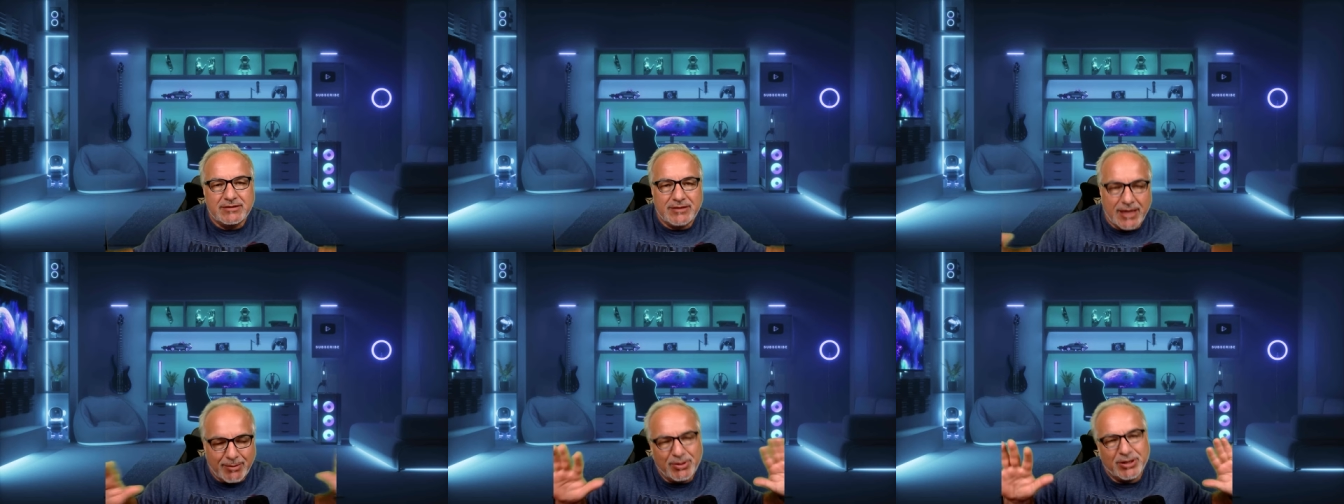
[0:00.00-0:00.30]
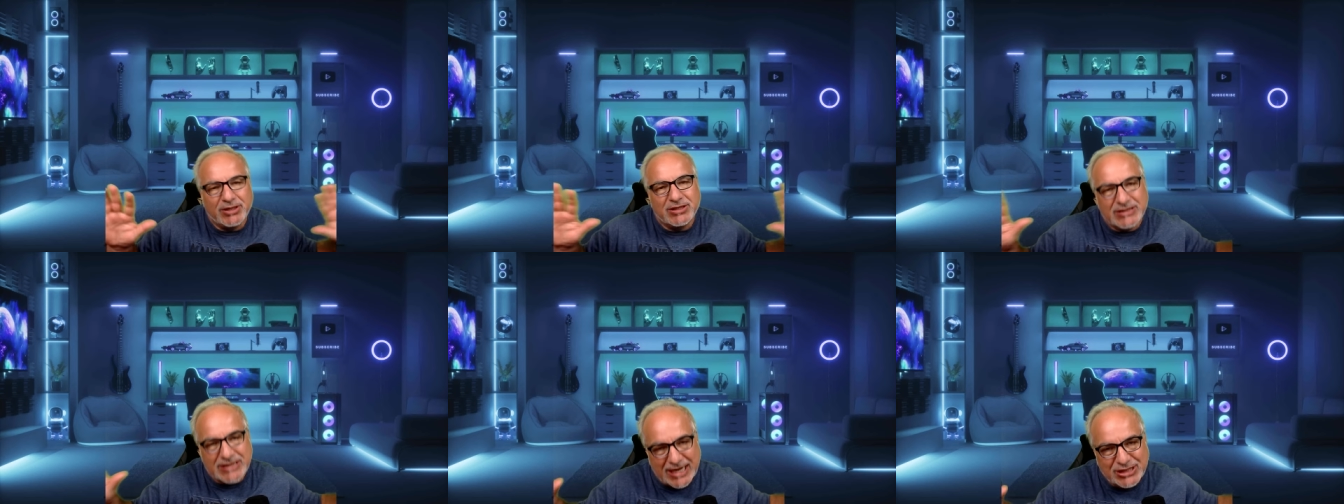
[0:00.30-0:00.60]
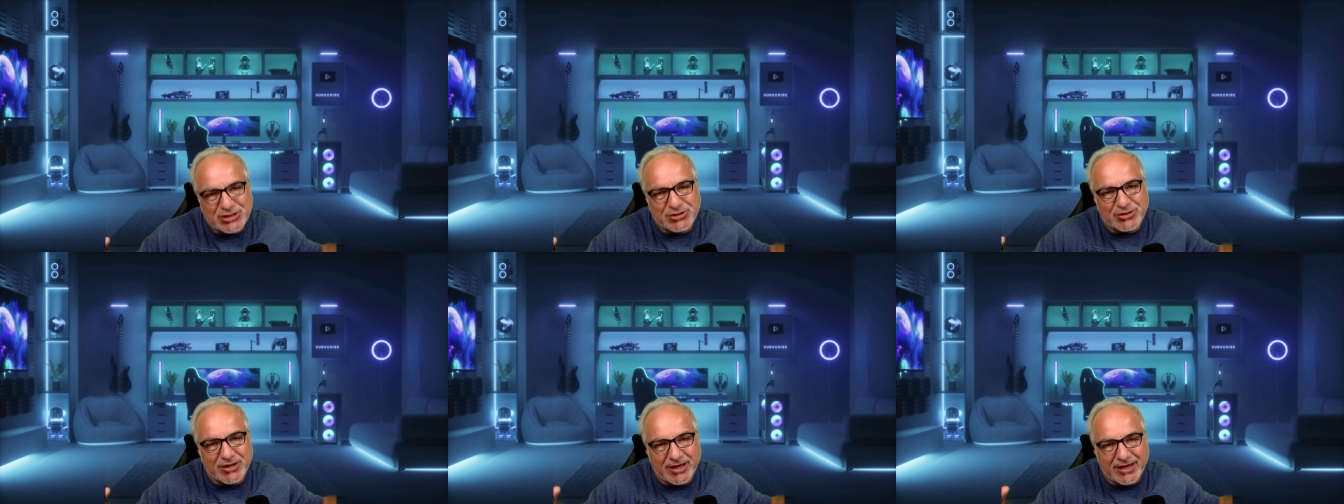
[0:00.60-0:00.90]
I'm
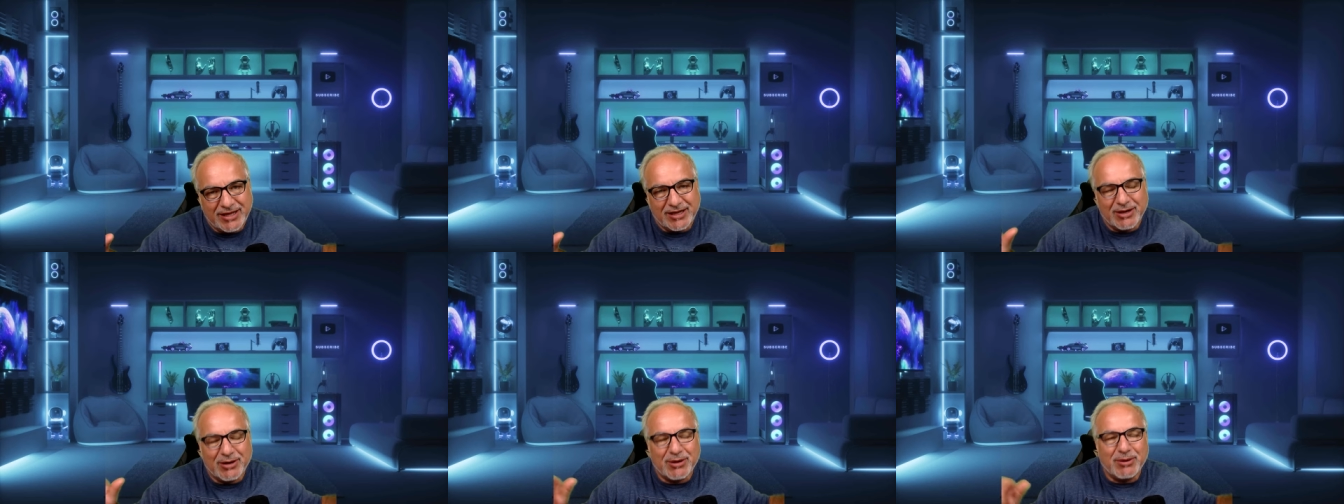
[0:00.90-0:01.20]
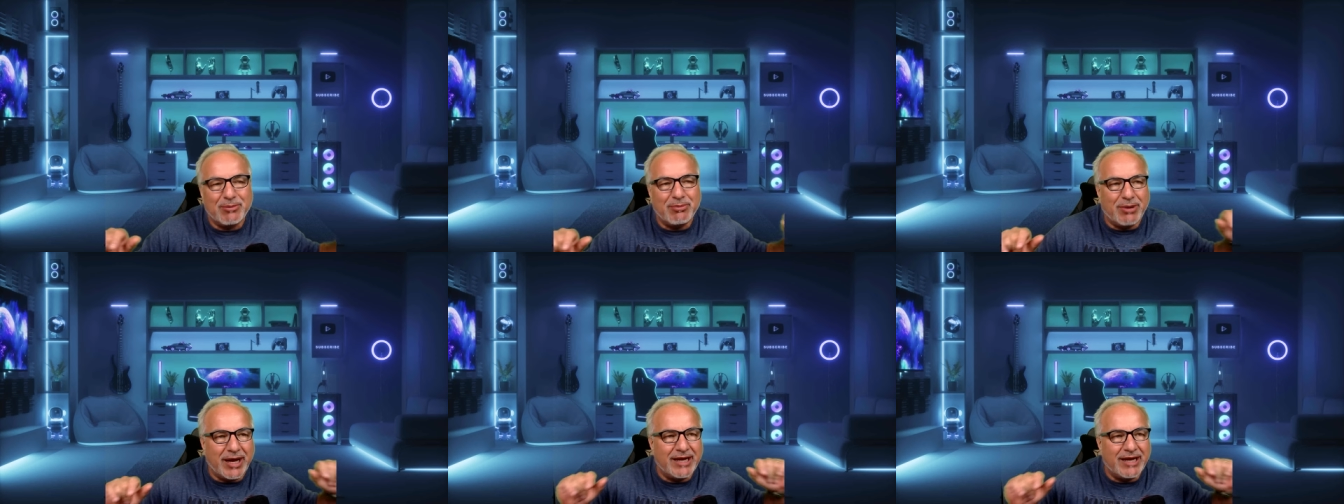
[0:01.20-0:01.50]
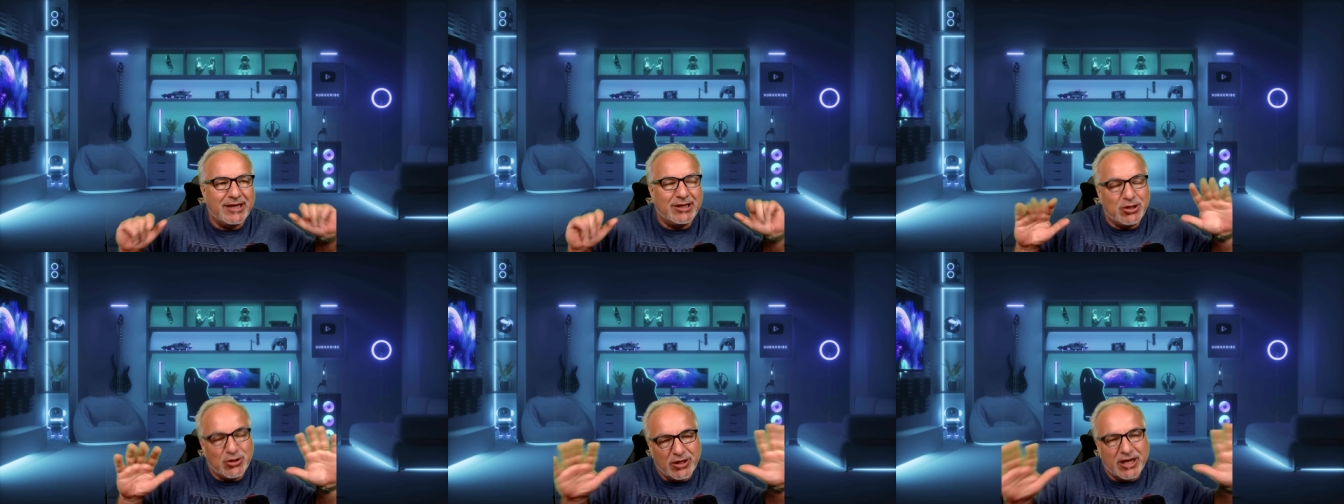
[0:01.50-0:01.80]
exaggerating here, but
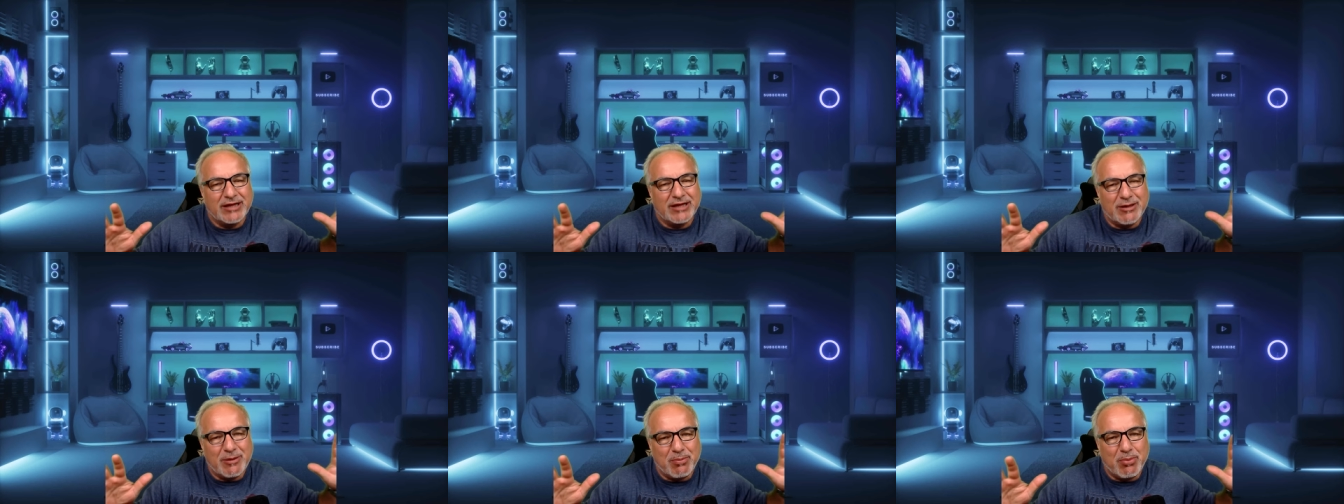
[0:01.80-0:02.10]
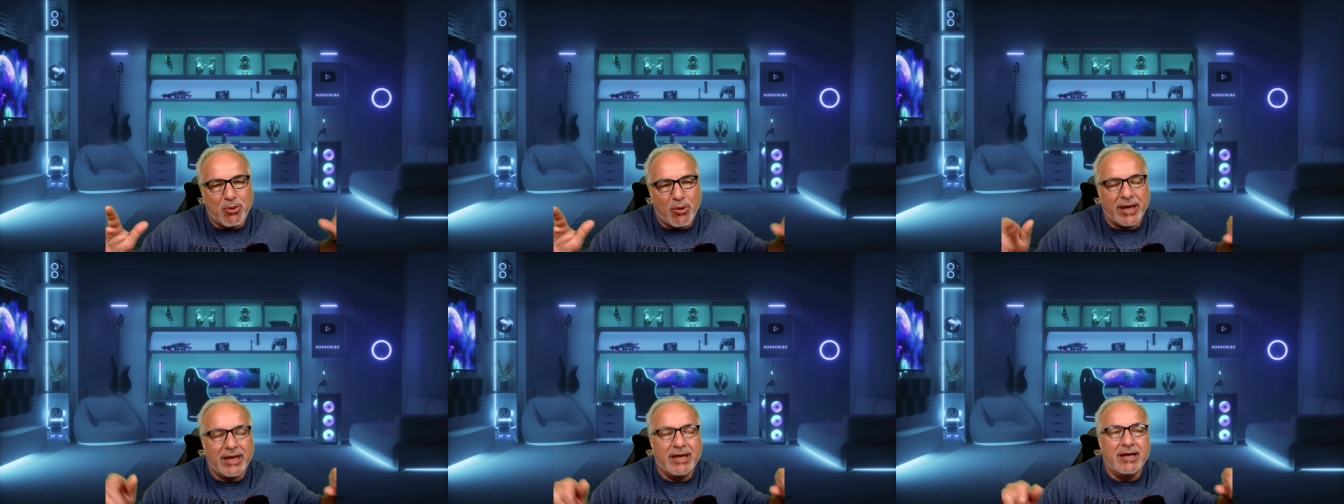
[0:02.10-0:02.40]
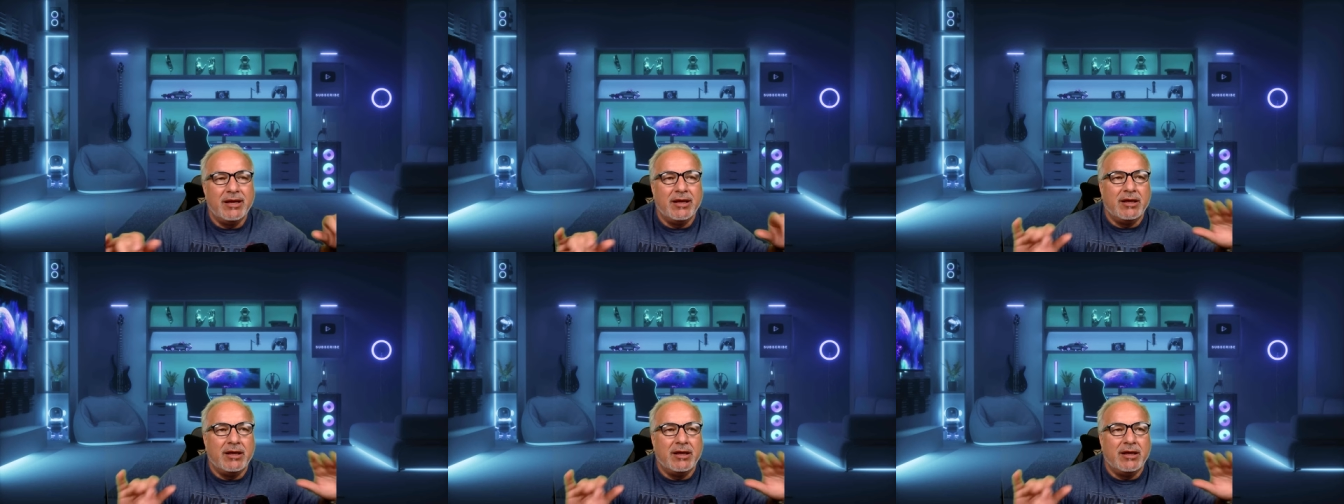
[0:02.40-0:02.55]
you get the point